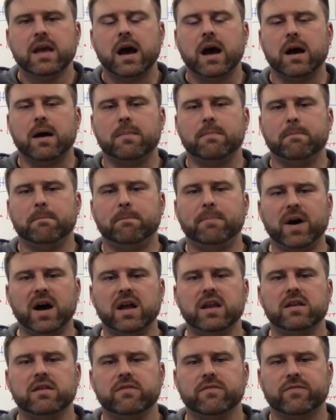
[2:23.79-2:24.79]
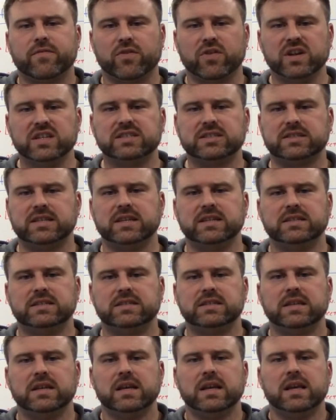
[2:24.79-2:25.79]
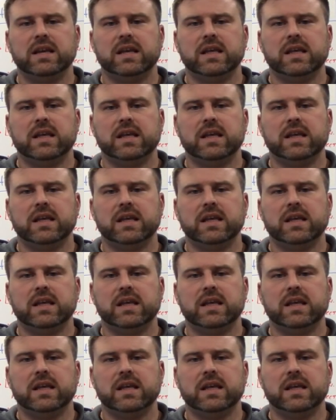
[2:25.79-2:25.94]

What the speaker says: But for instance,